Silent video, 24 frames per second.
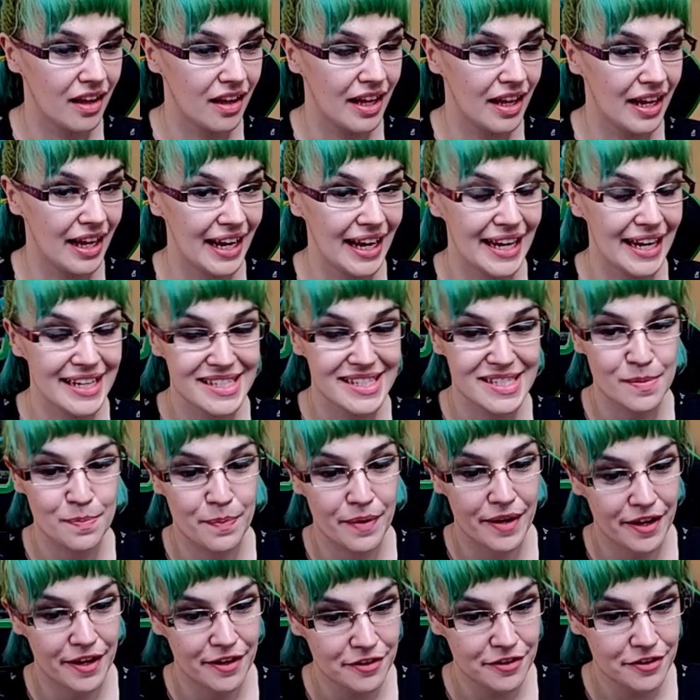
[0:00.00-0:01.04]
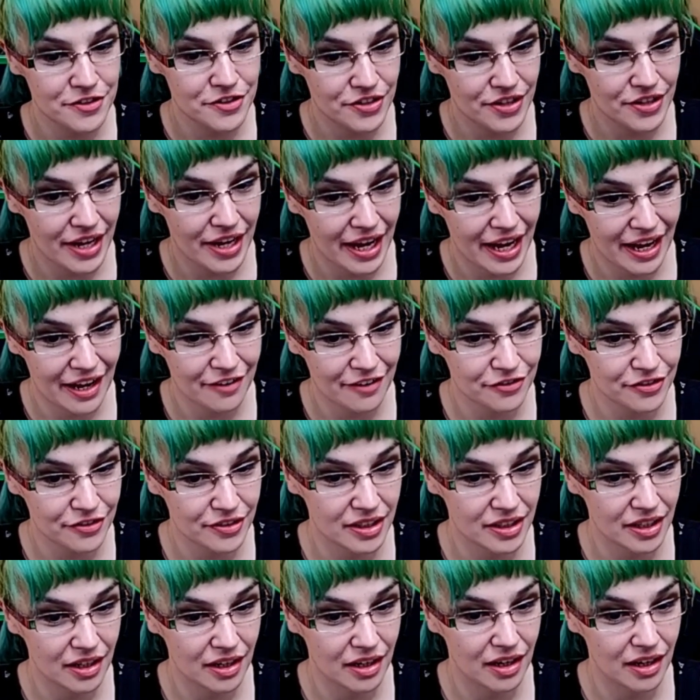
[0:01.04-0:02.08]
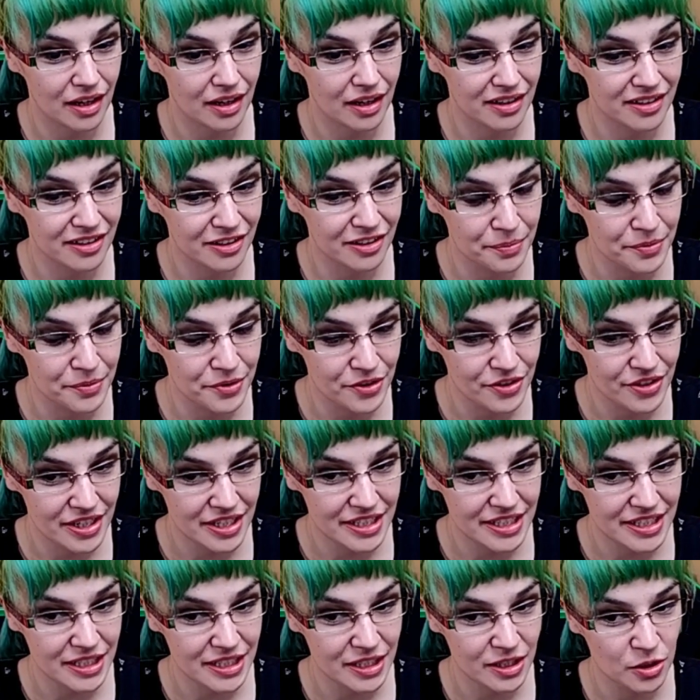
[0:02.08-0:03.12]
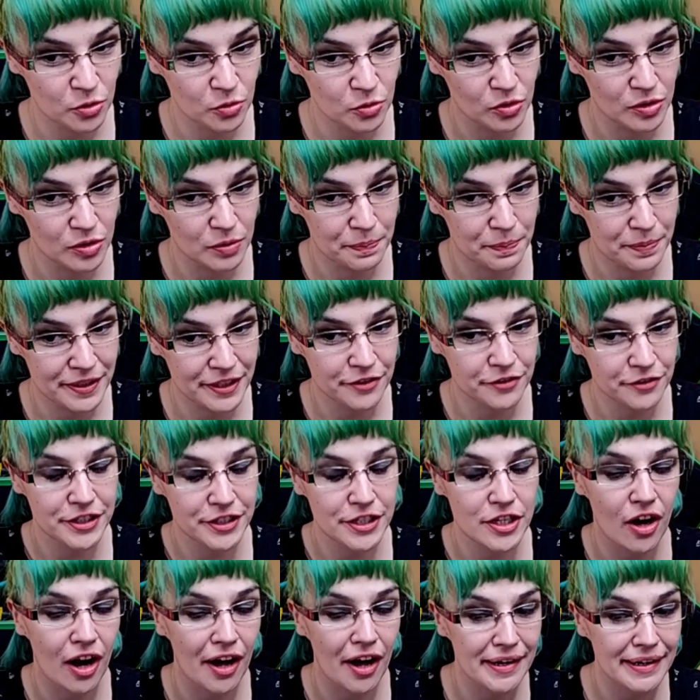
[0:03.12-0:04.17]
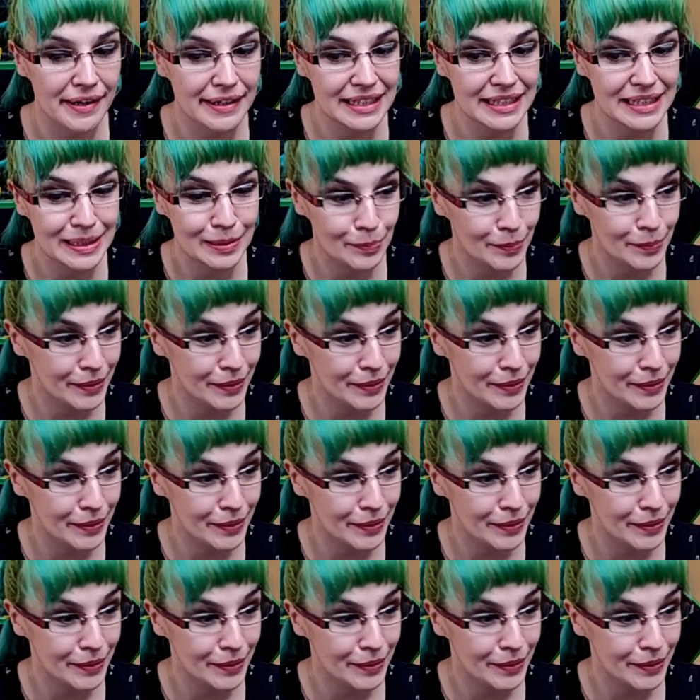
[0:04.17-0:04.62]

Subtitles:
It's better to have a community who will periodically be